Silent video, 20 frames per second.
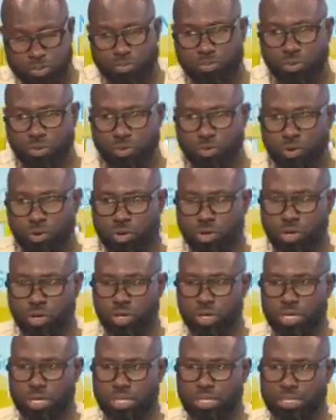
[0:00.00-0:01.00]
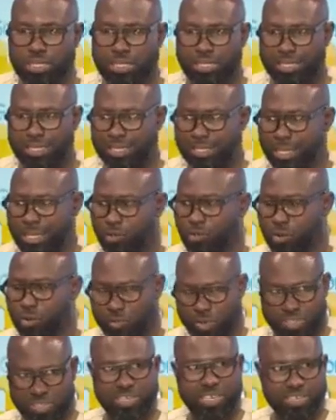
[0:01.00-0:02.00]
So the
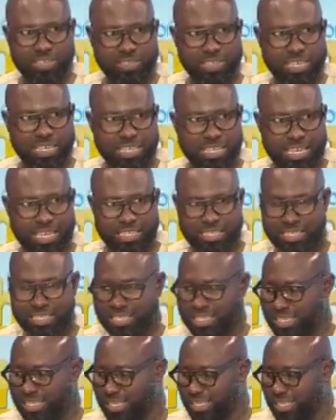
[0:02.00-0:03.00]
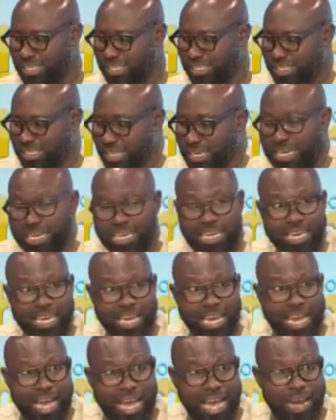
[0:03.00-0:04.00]
committee is saying that they
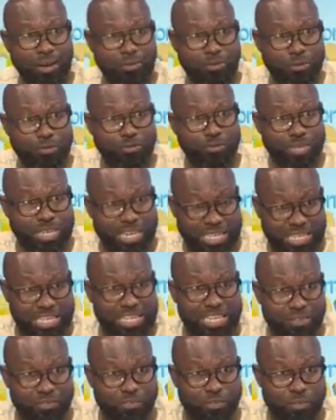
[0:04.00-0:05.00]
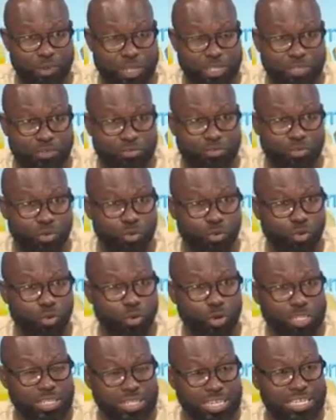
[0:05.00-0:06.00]
are going to gather the information. So
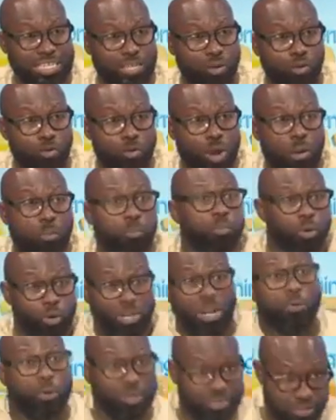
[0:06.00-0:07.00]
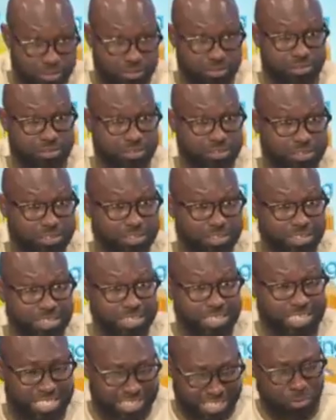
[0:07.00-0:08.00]
then they will go and blow the whistle.
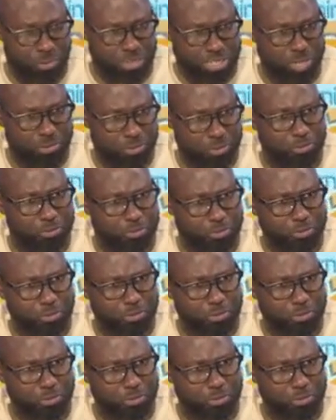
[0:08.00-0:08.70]
Is that what they are going to do?